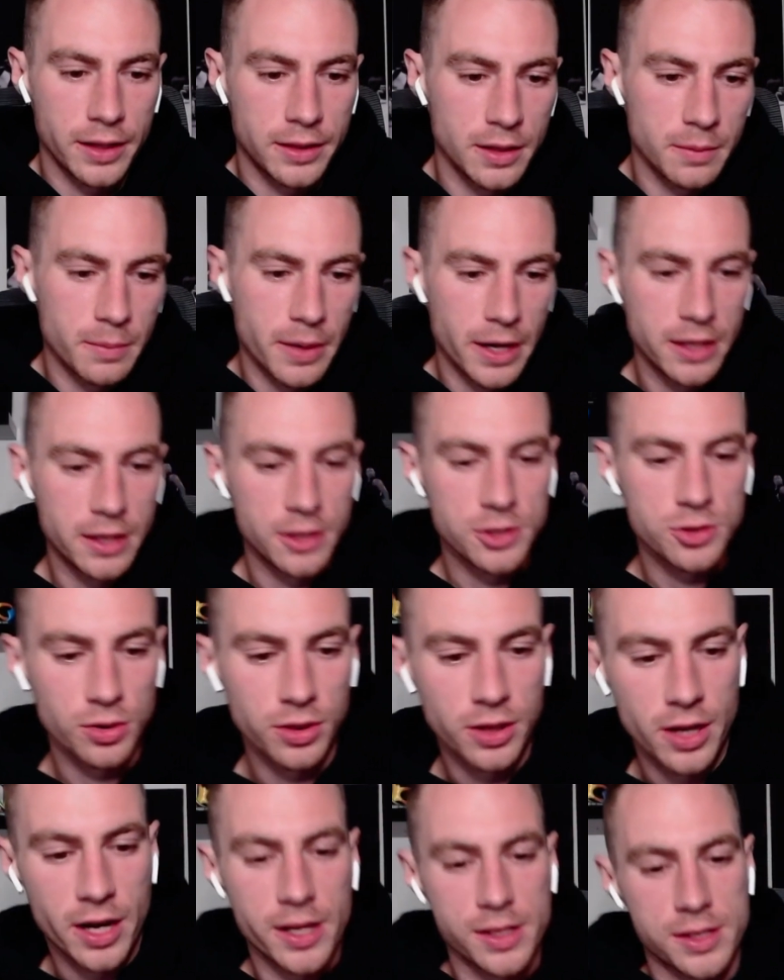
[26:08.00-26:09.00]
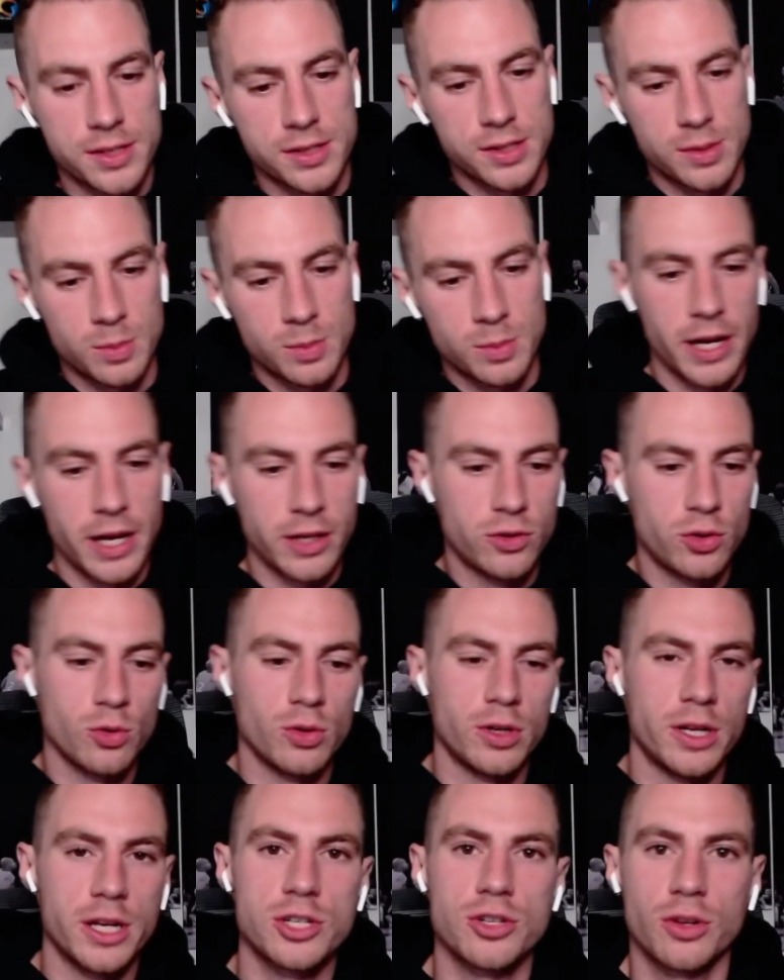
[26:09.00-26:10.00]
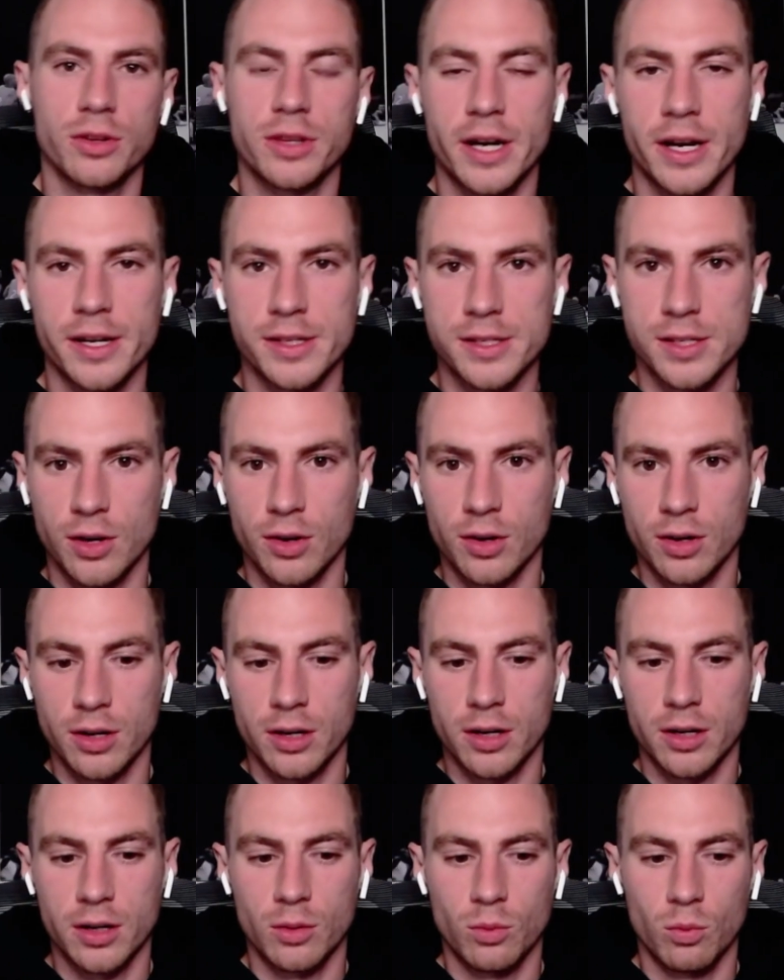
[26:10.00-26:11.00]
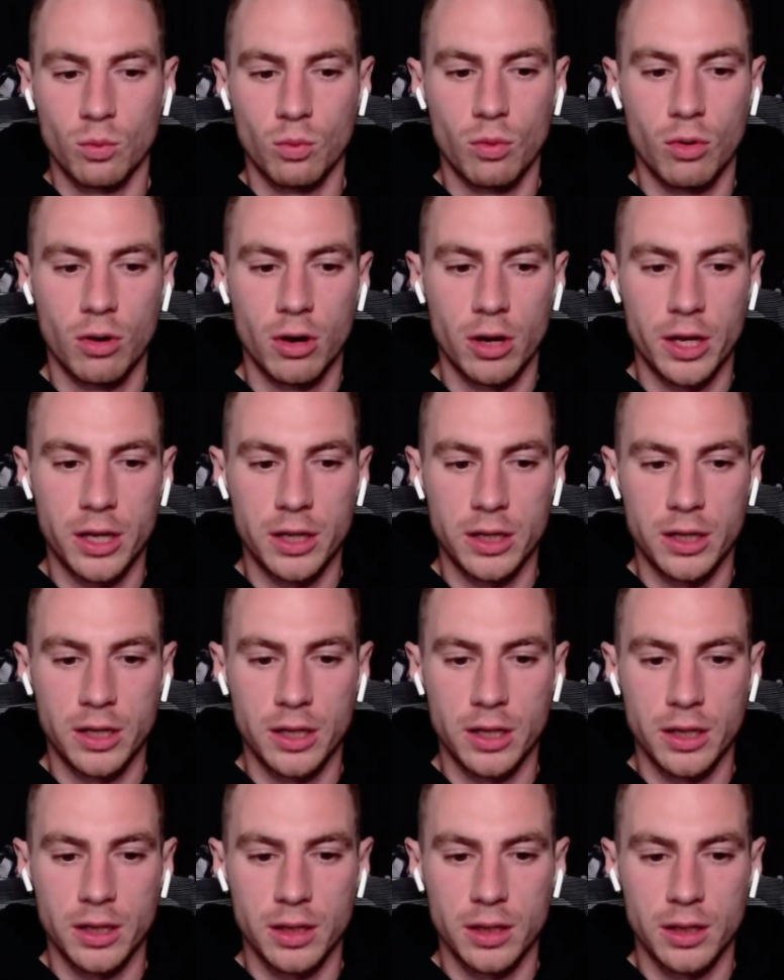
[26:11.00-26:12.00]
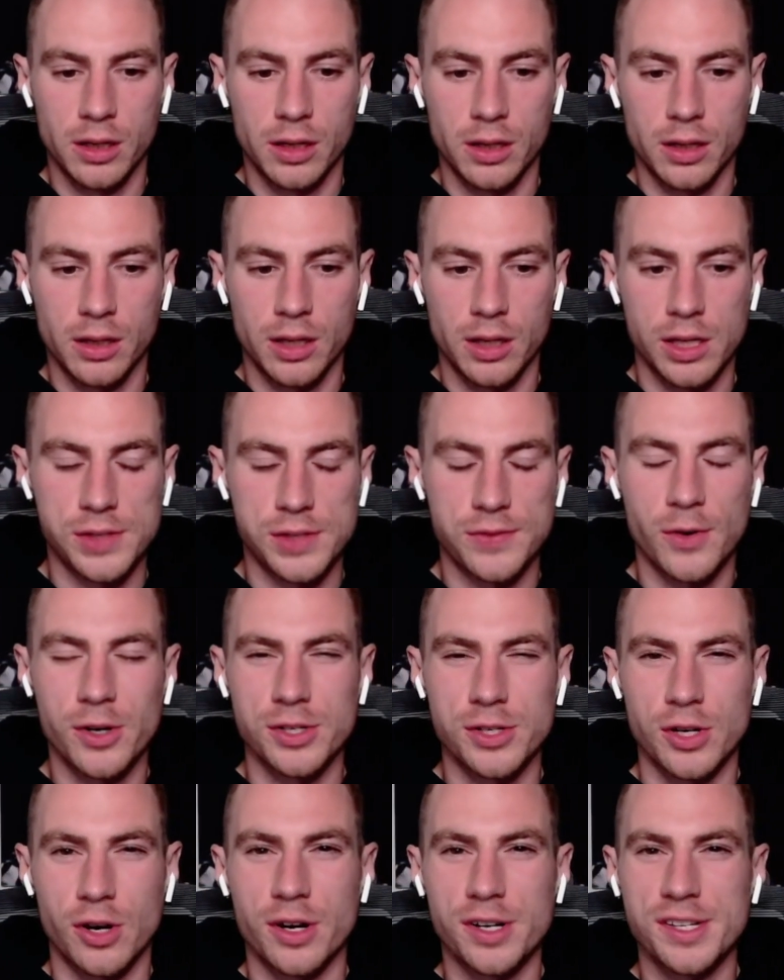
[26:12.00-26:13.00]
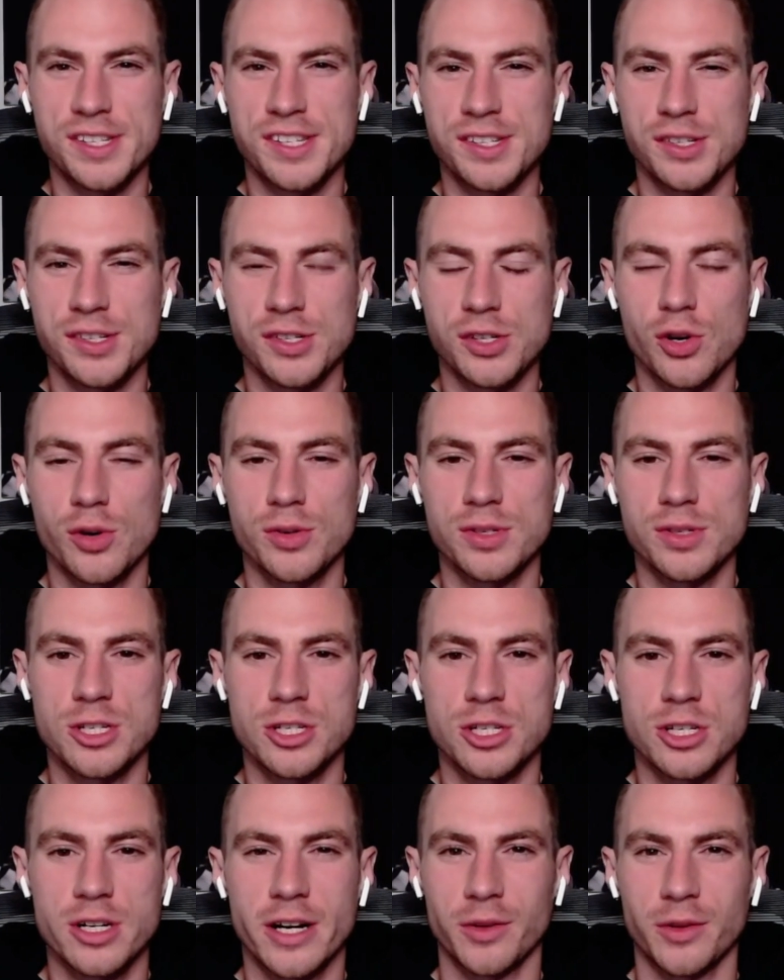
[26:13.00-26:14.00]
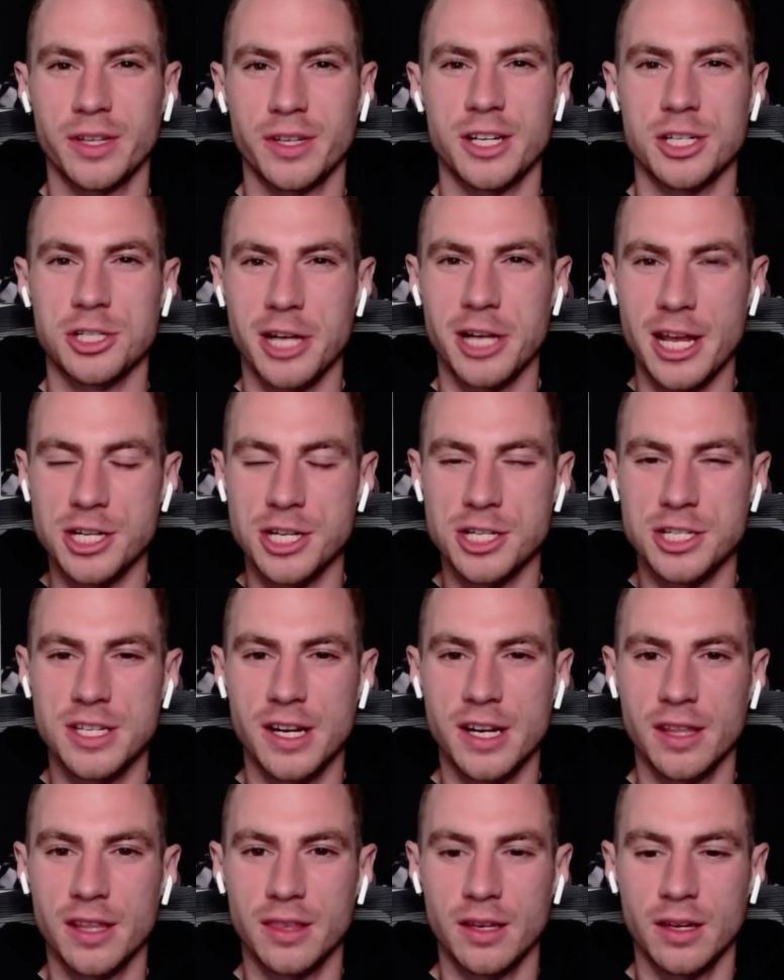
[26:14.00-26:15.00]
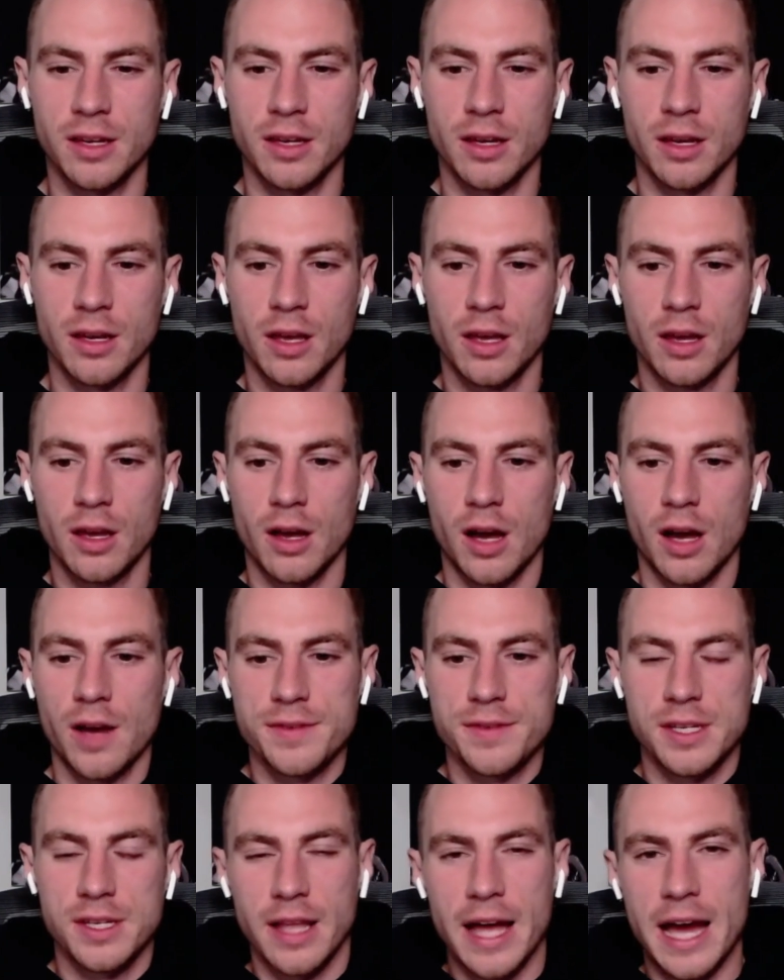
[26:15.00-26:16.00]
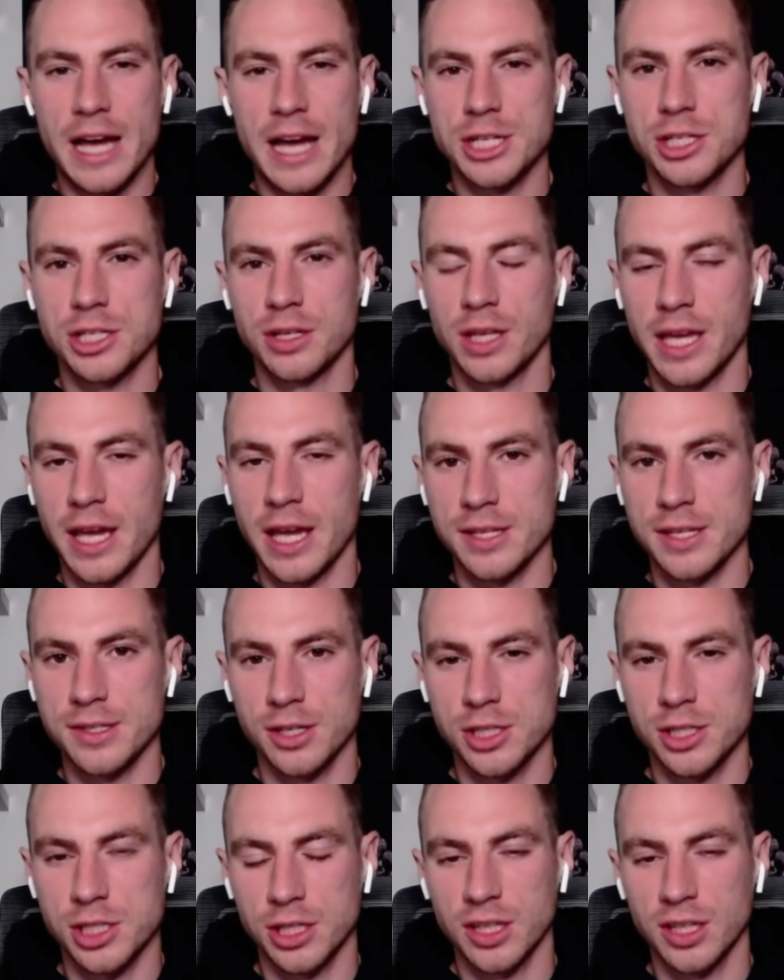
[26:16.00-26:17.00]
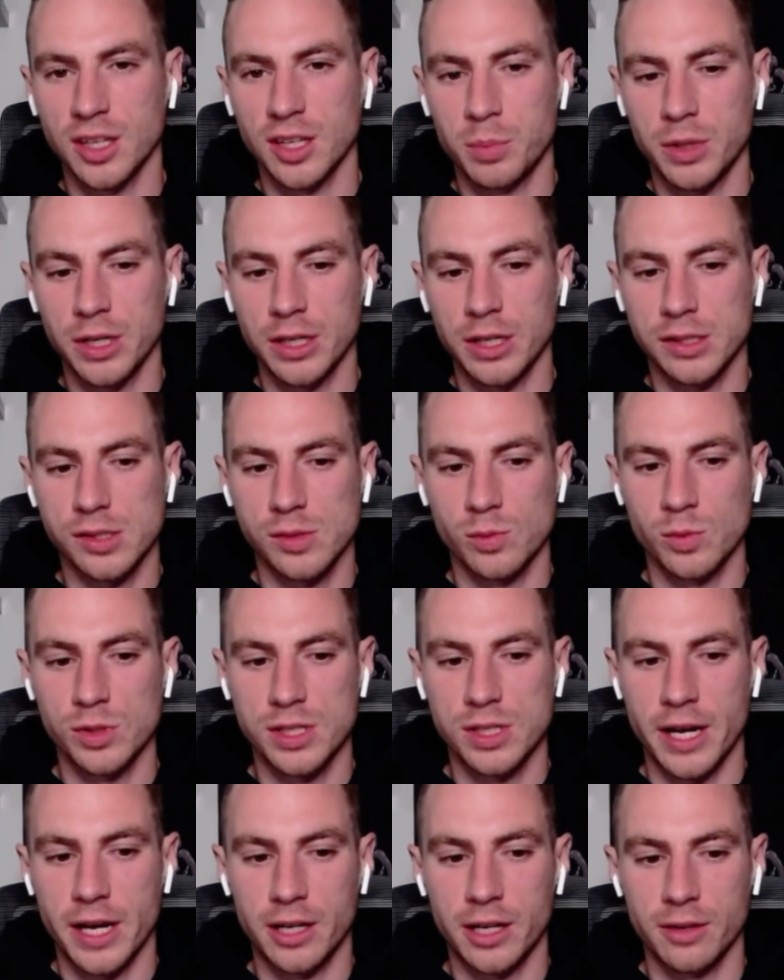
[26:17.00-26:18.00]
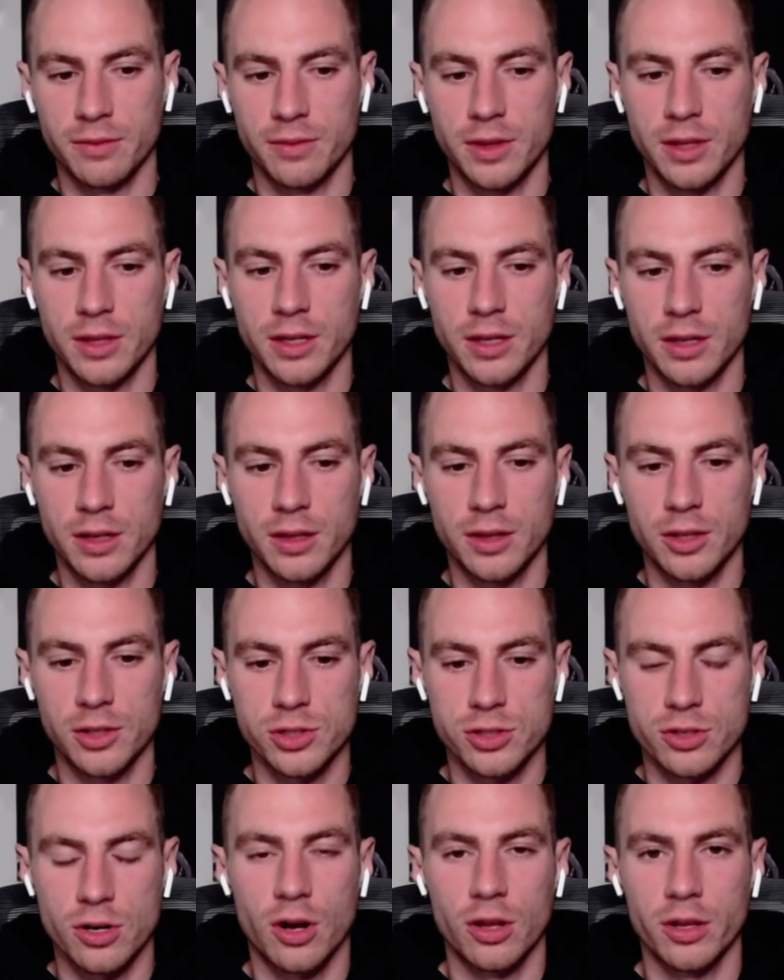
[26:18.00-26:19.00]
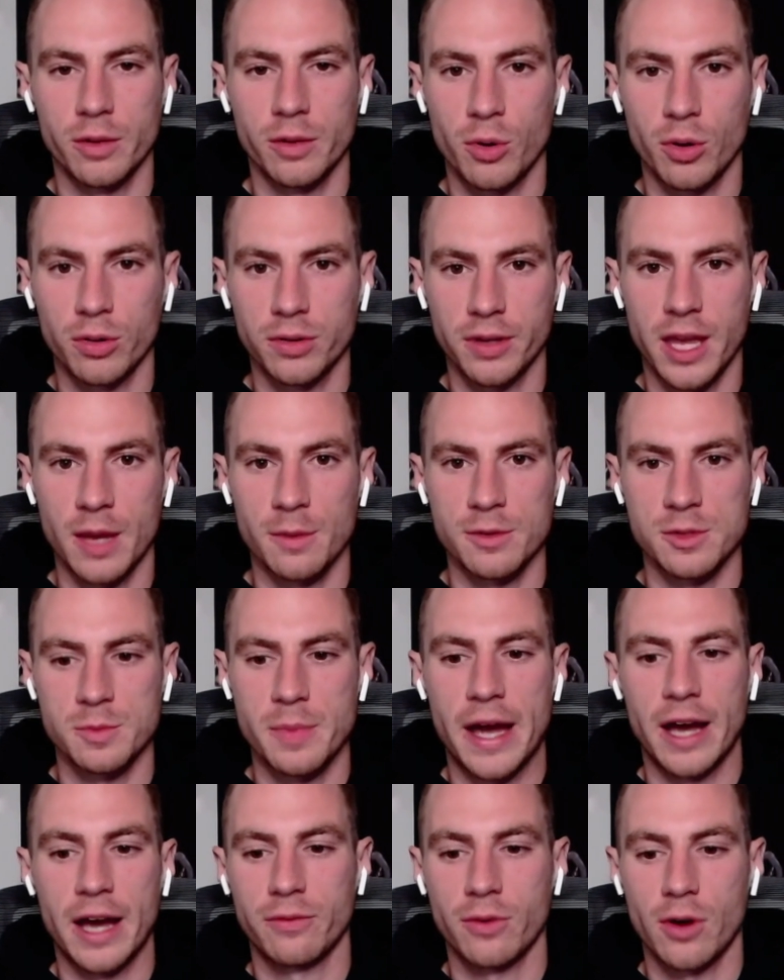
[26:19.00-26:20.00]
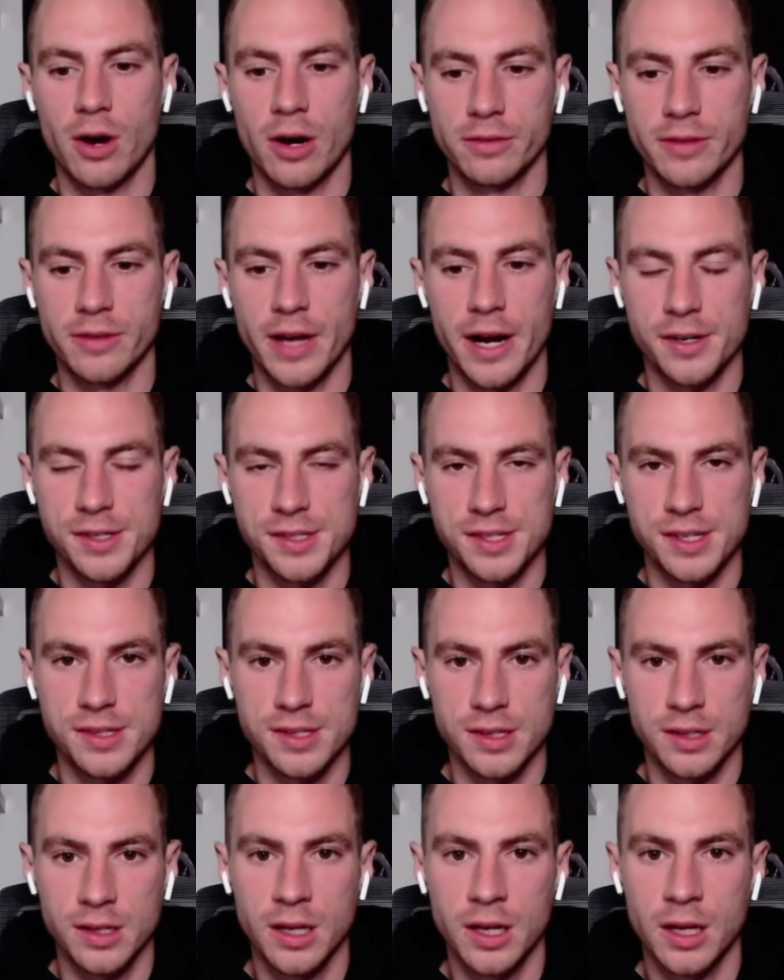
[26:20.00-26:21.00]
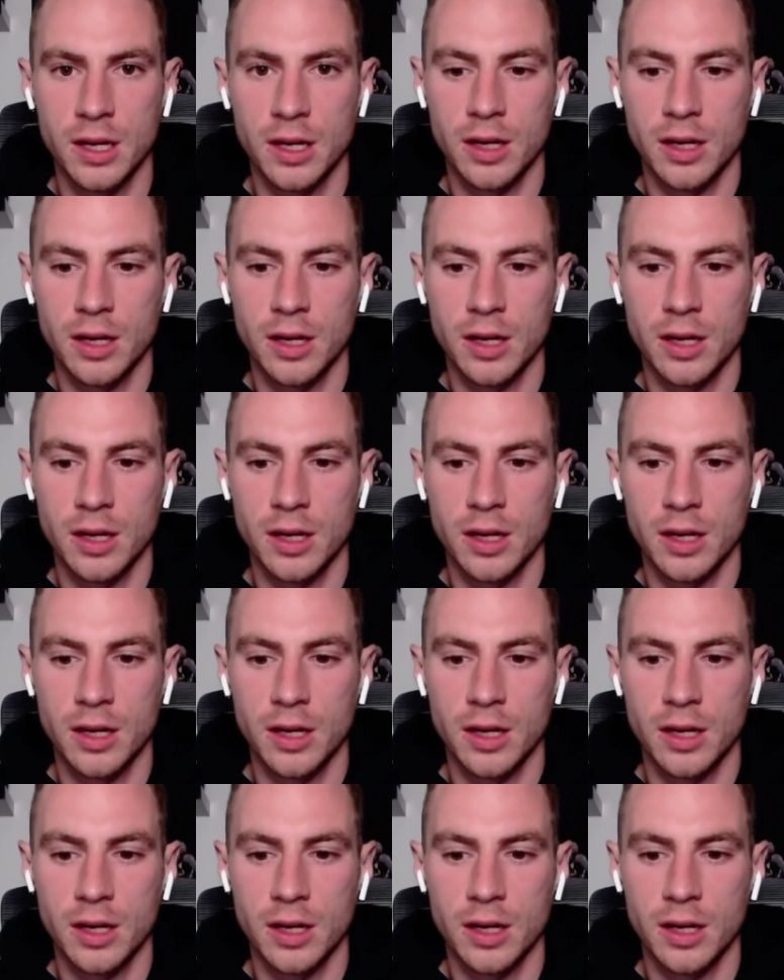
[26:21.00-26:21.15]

think my two initial thoughts are, one, as far as our season goes this year, I don't think it changes anything. Obviously, last year the cancellation of the Olympics was kind of the straw that broke the camel's back for our entire season.